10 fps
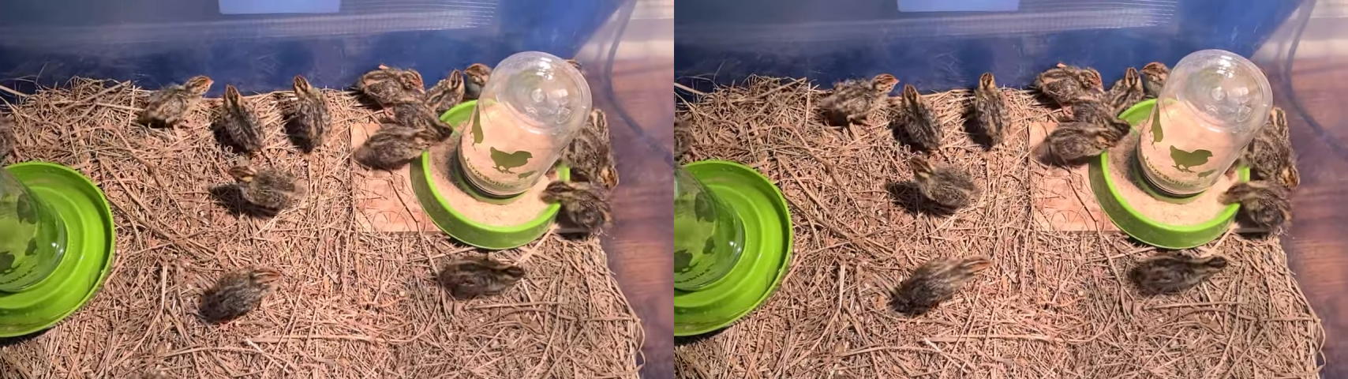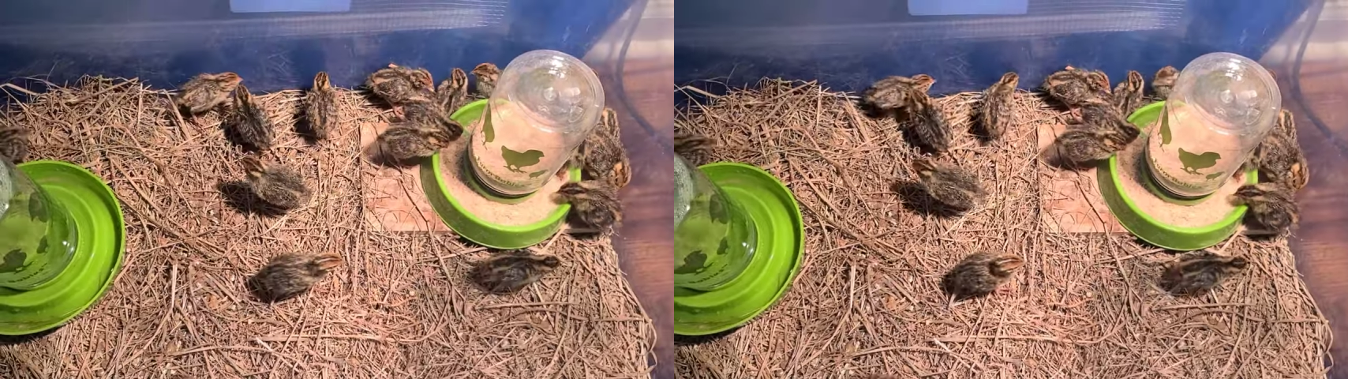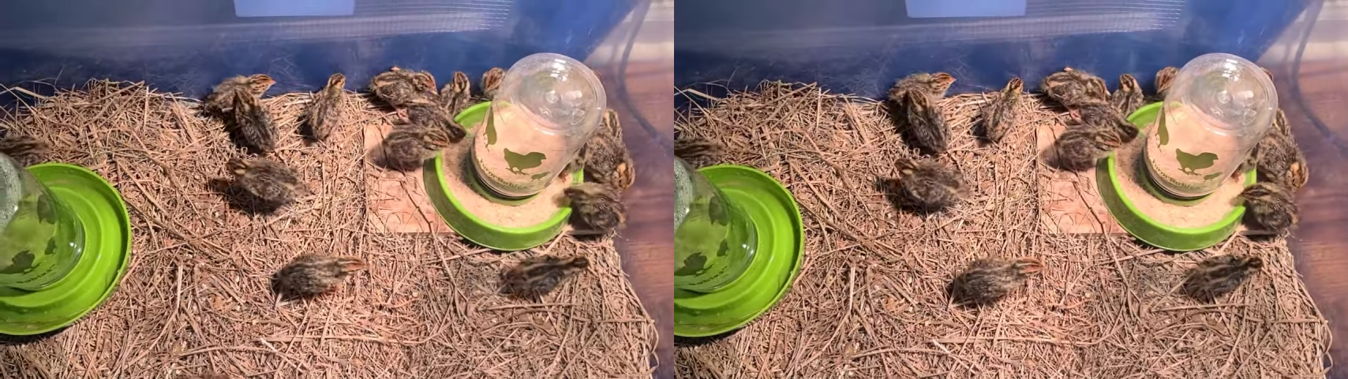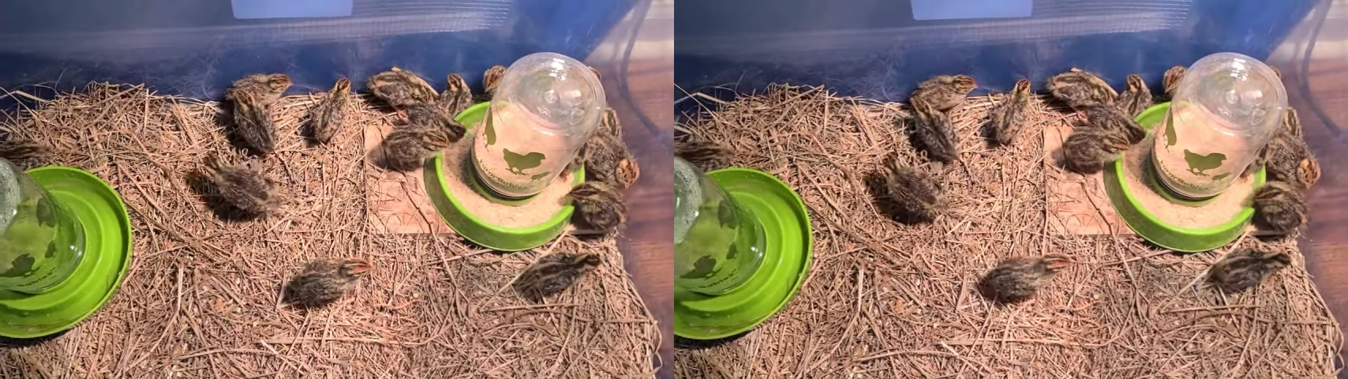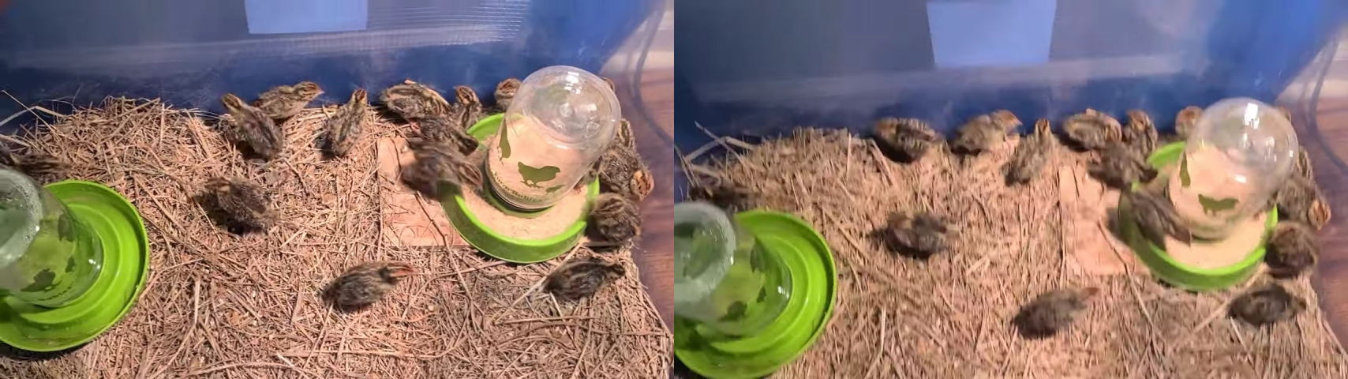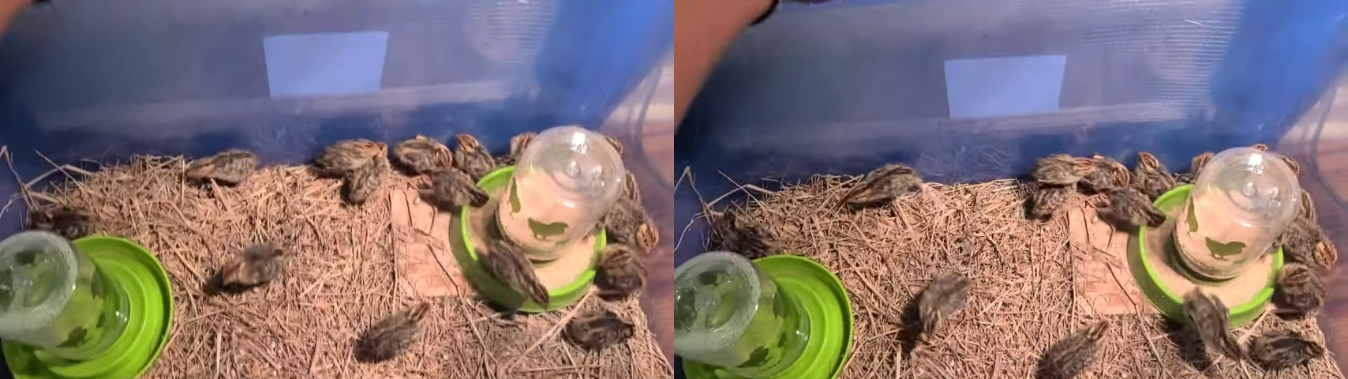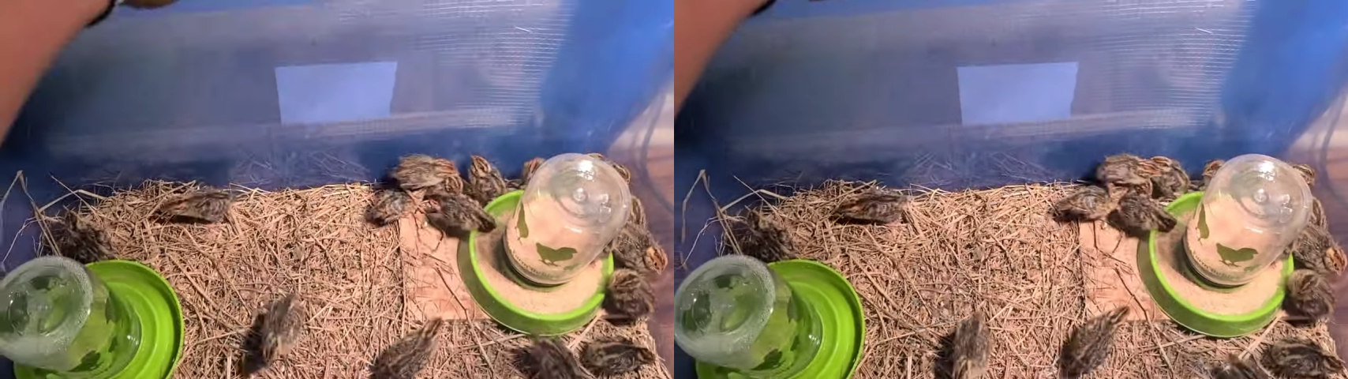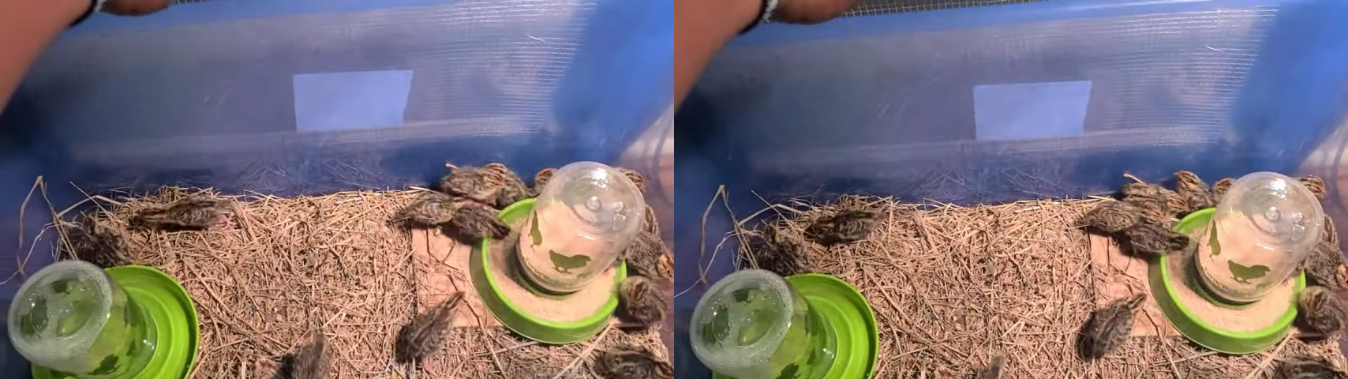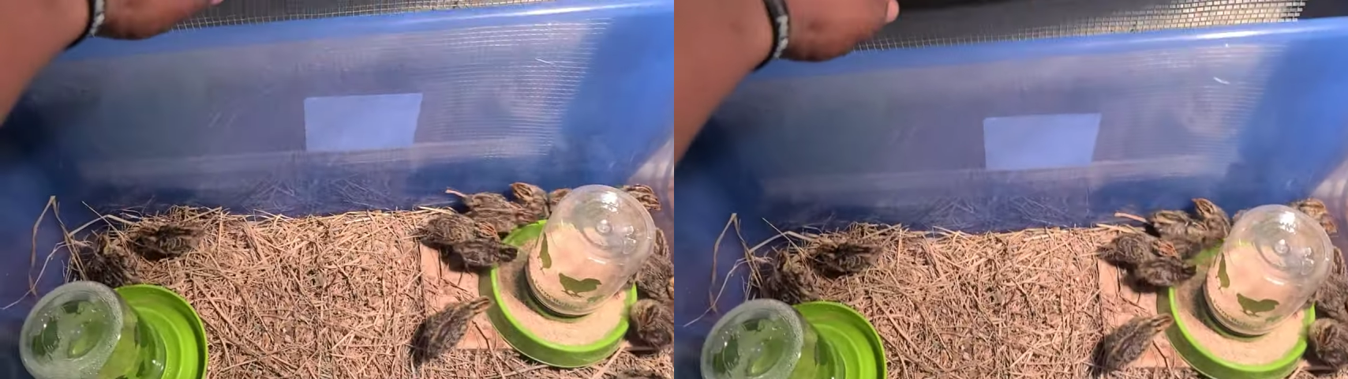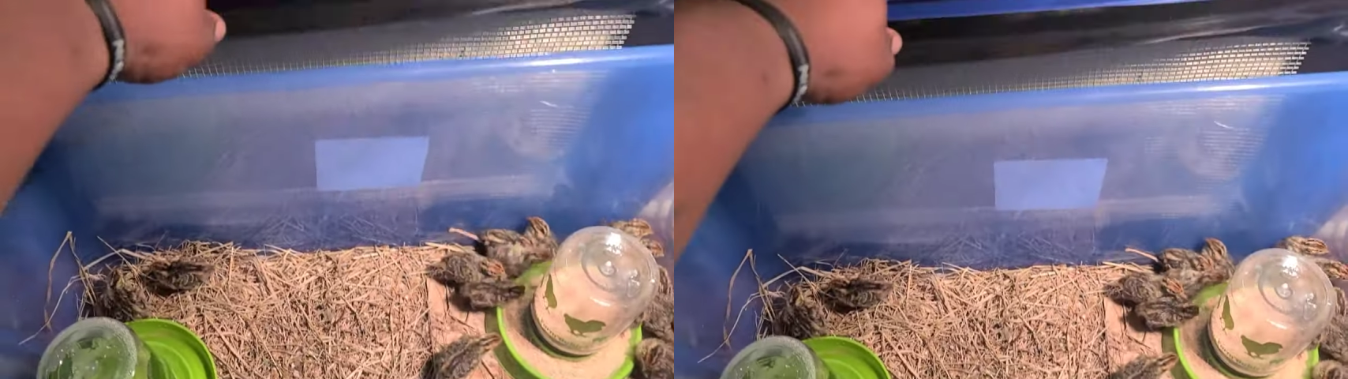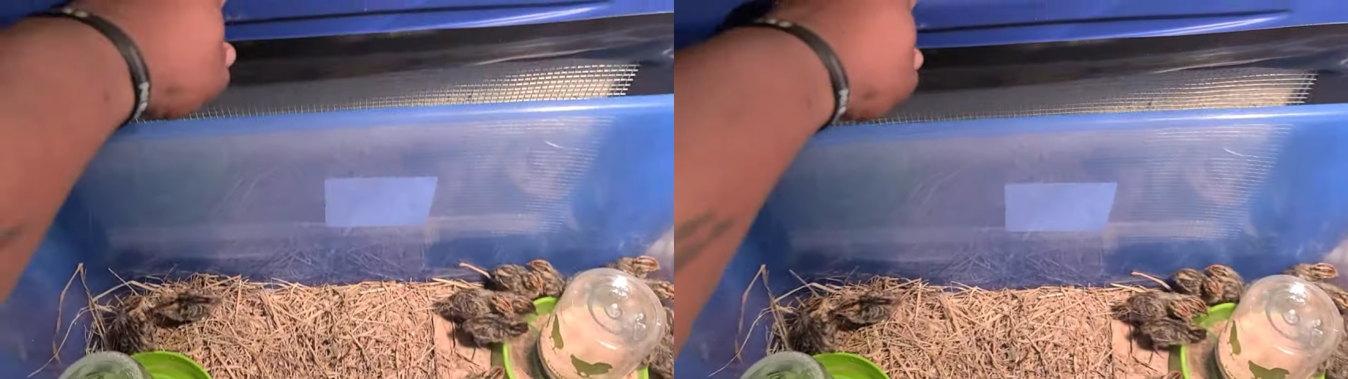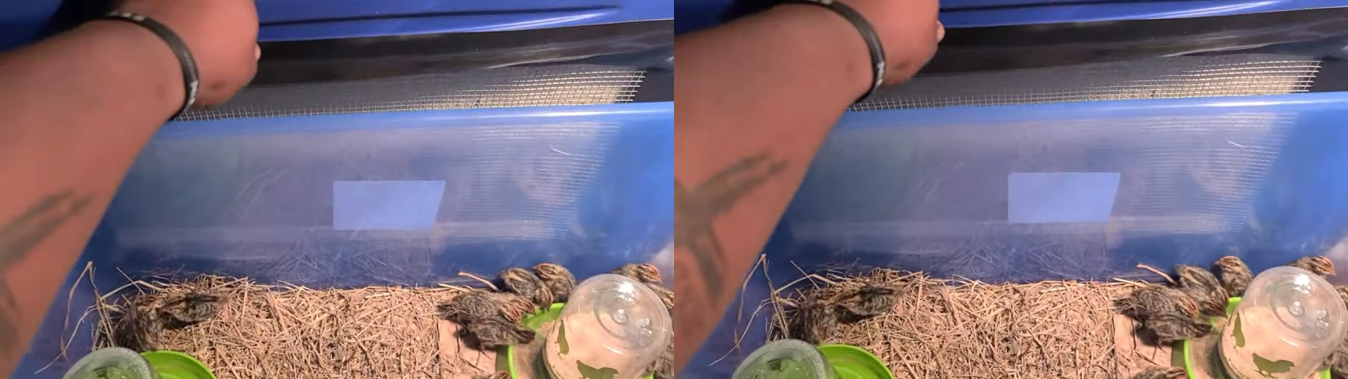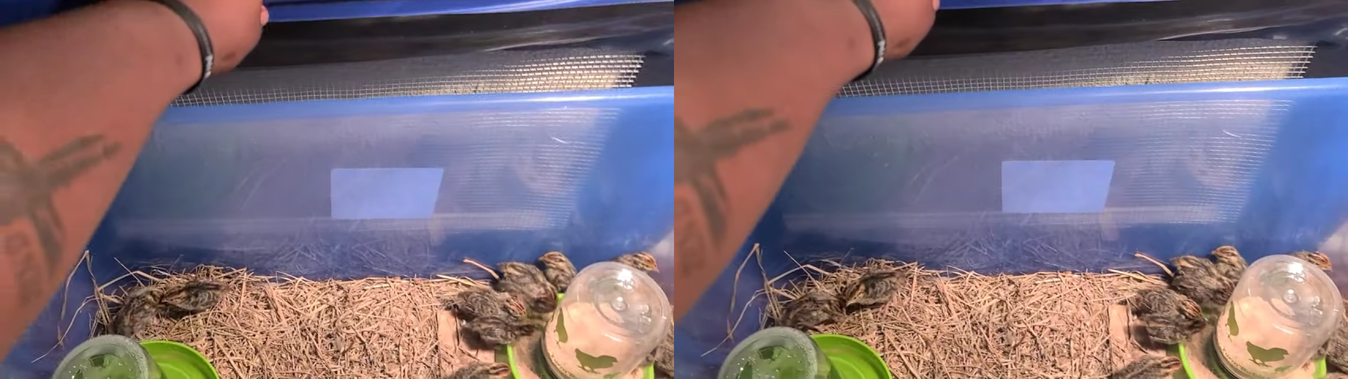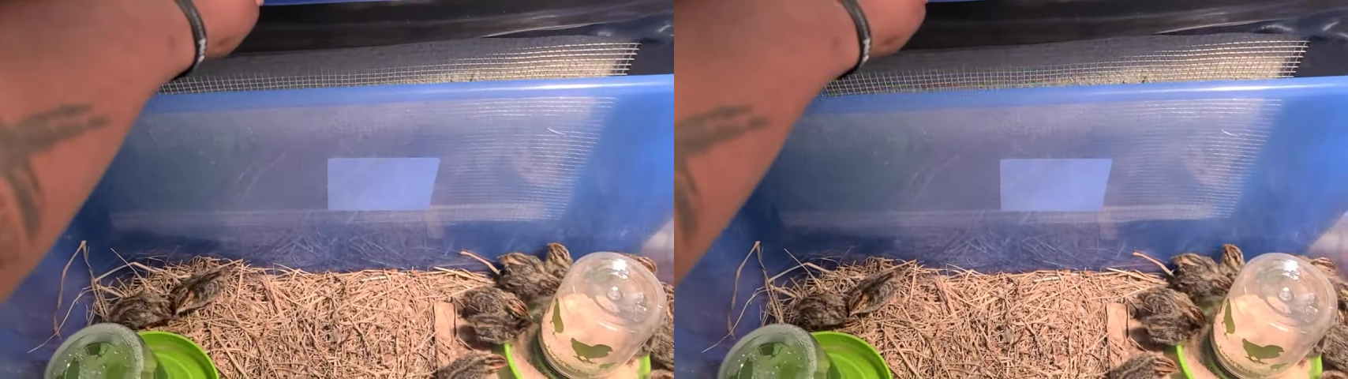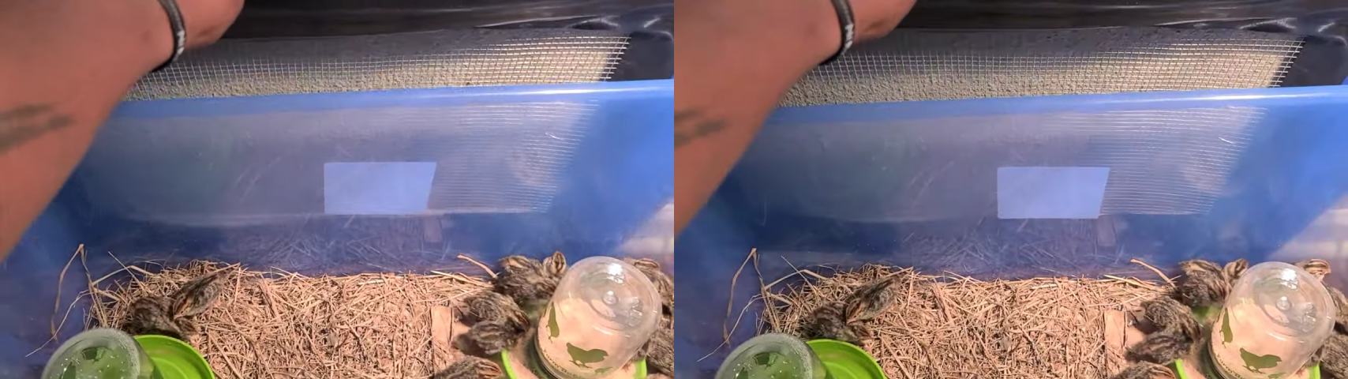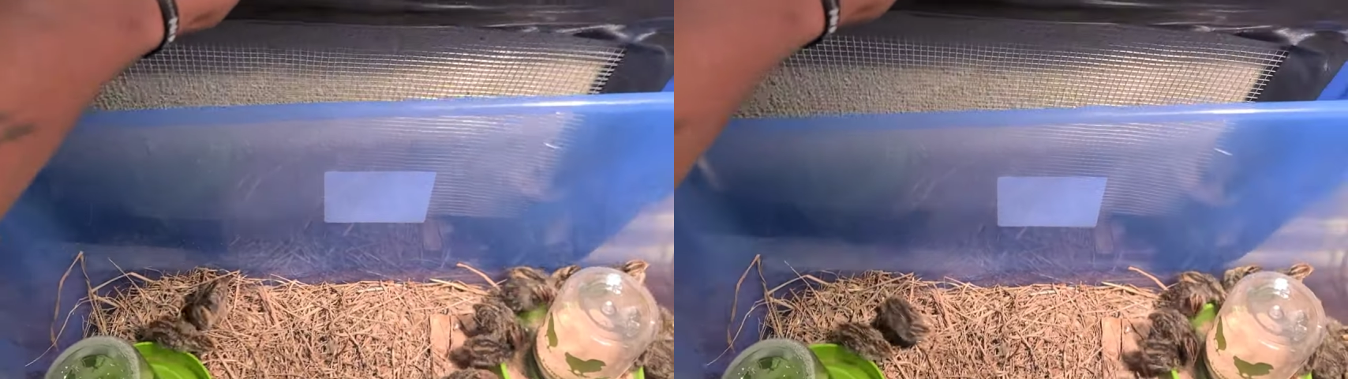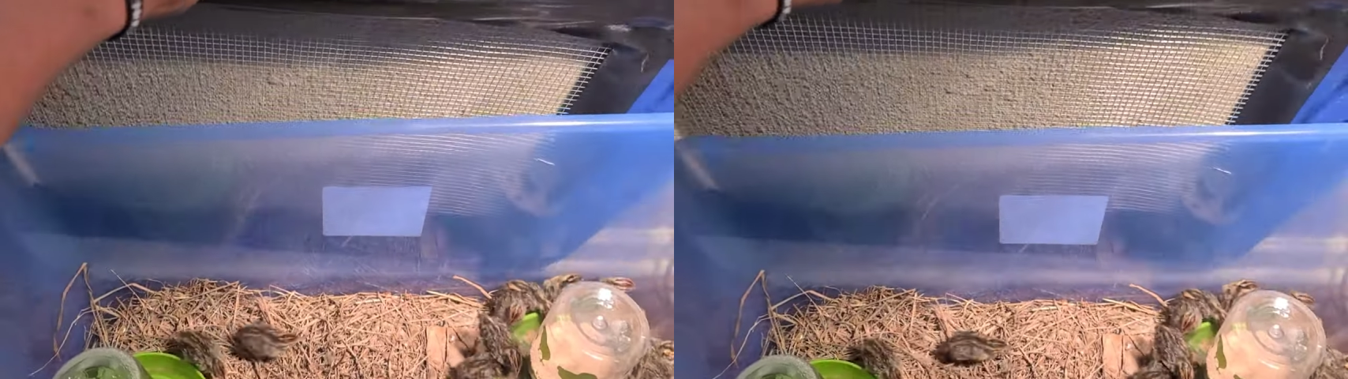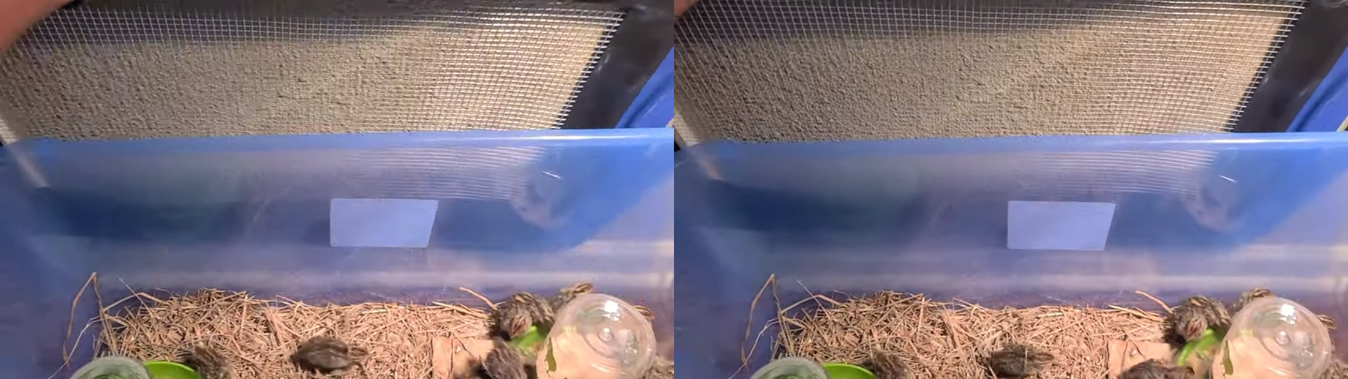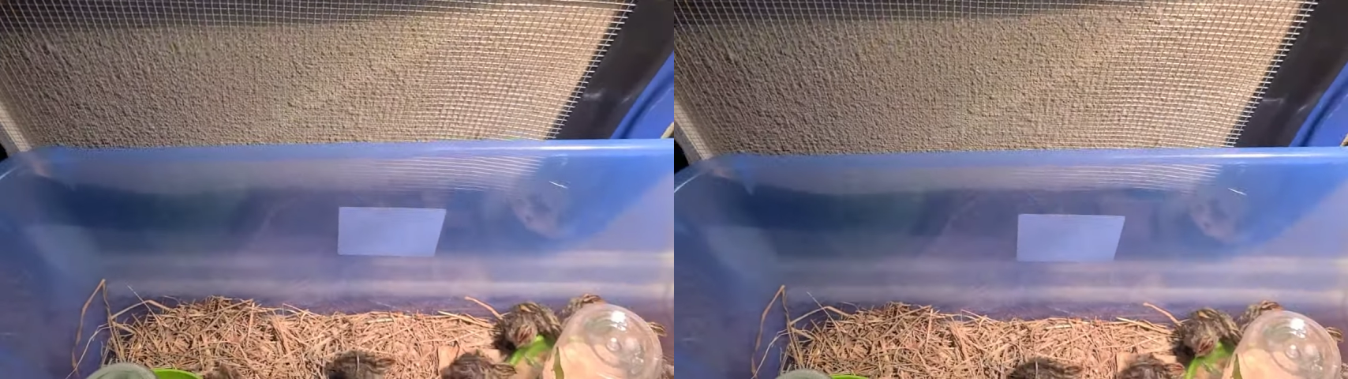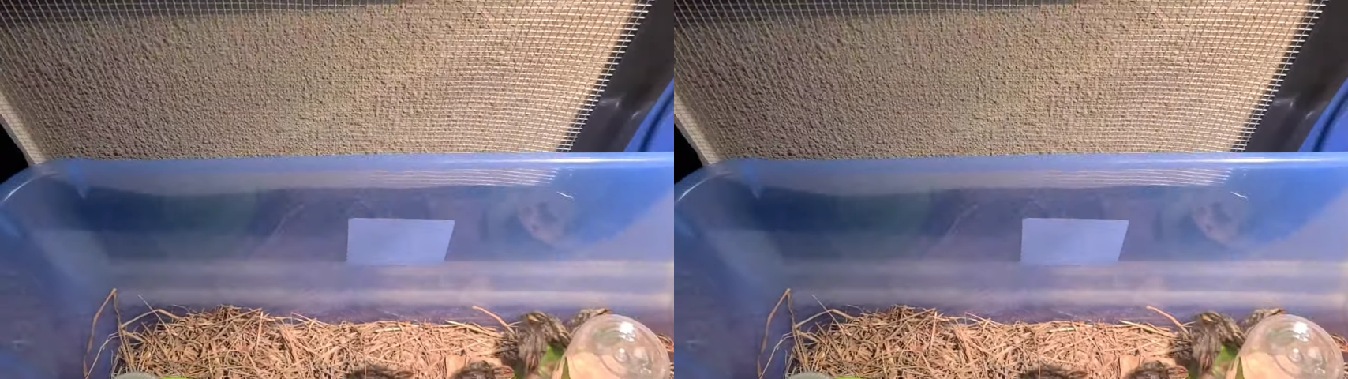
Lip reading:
[unreadable: no face in view]